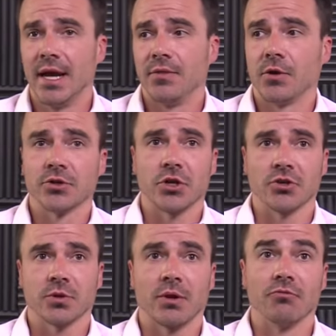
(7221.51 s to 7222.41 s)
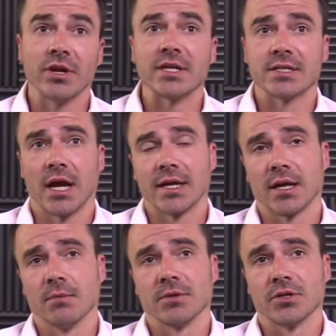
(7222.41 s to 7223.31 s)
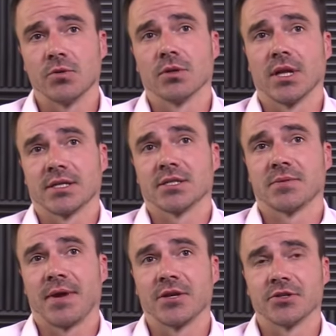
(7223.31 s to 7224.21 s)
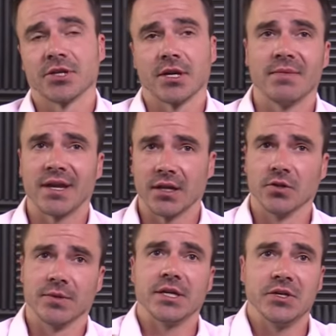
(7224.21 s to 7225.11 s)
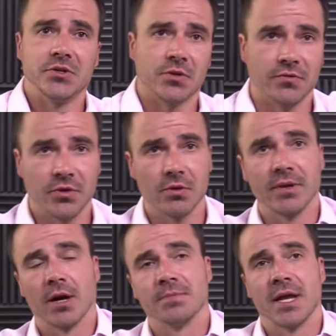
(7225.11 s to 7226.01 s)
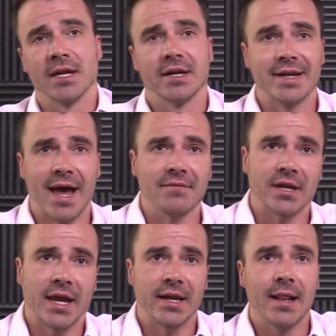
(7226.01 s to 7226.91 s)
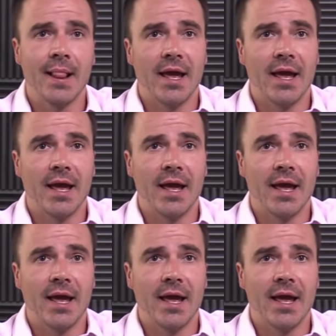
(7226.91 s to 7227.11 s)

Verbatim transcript: There is also a redesign coming to the lessons page that's going to make it a little bit easier for you to be updated and navigate